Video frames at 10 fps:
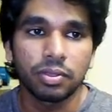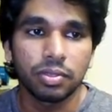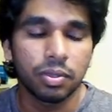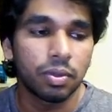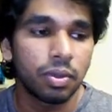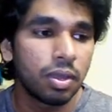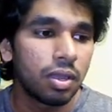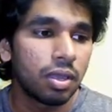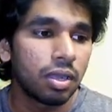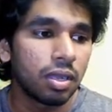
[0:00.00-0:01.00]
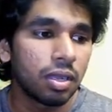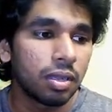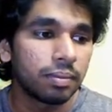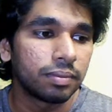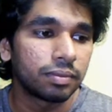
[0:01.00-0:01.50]
So
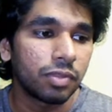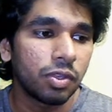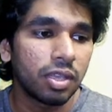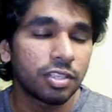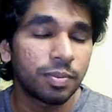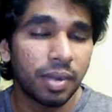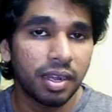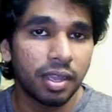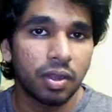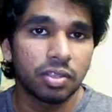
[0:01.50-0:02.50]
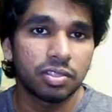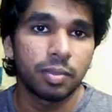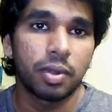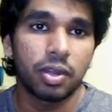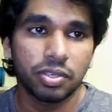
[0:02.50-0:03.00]
you can split across the
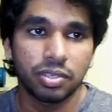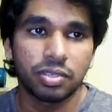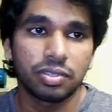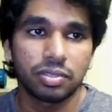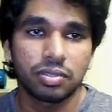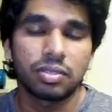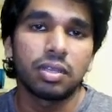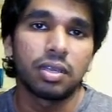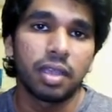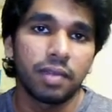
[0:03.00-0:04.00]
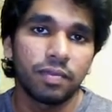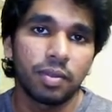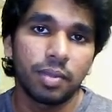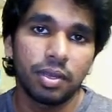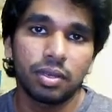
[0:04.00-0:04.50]
production
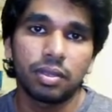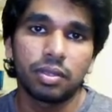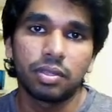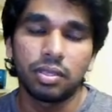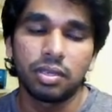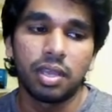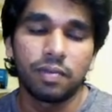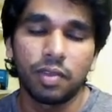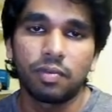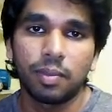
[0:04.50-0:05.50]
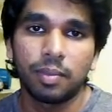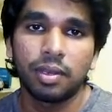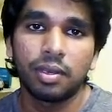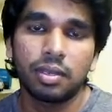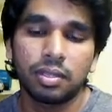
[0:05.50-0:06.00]
environment, the dev
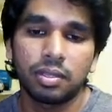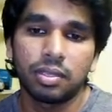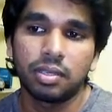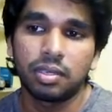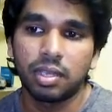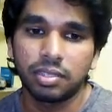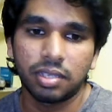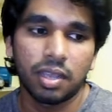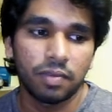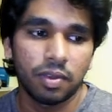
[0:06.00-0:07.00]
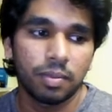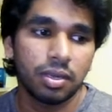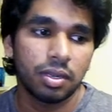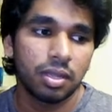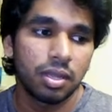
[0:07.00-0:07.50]
environment, the testing
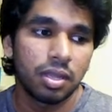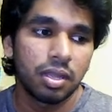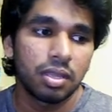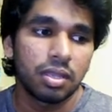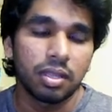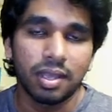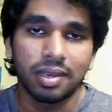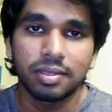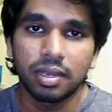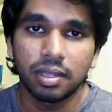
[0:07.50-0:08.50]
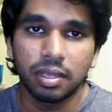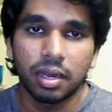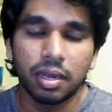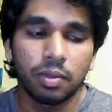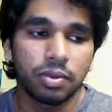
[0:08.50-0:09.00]
environment. Yeah, that is another
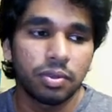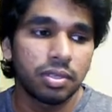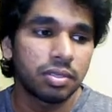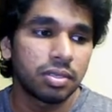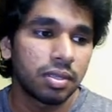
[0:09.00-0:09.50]
advantage.